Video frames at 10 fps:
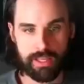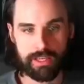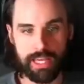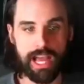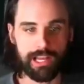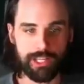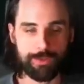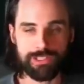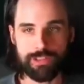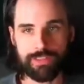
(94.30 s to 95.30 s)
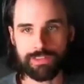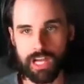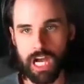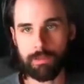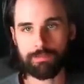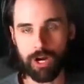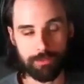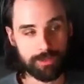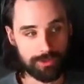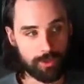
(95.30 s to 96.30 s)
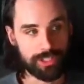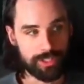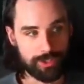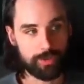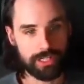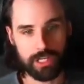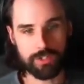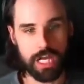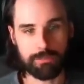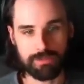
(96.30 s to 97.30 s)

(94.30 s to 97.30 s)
Now, another reason to think that Arbitrum is going to do an airdrop is